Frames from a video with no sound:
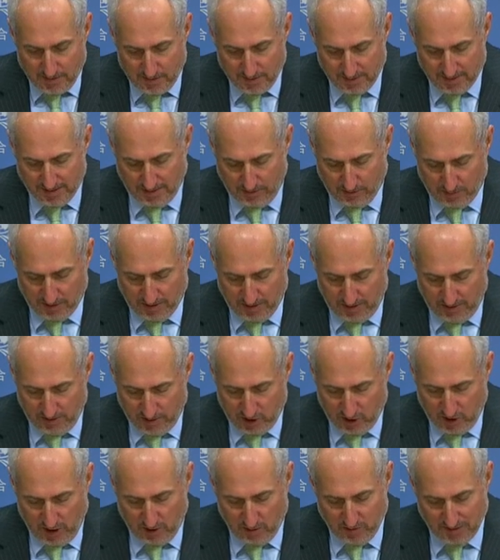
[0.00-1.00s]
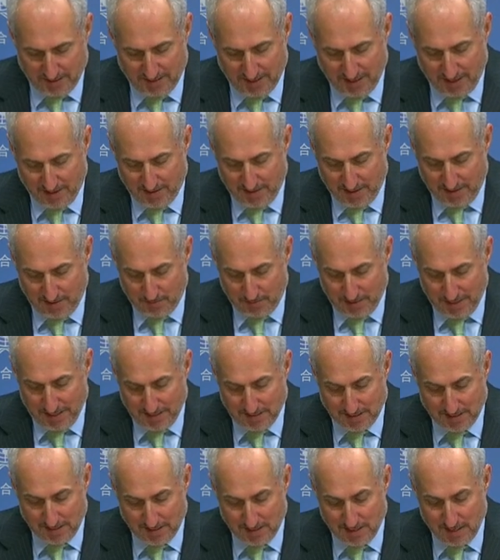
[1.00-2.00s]
The Secretary General said that
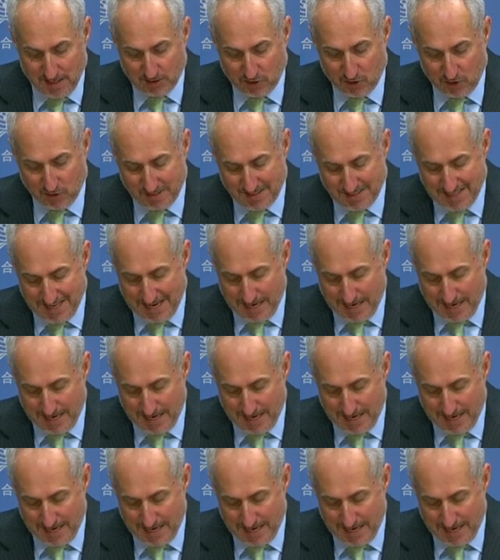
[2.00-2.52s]
peace is not just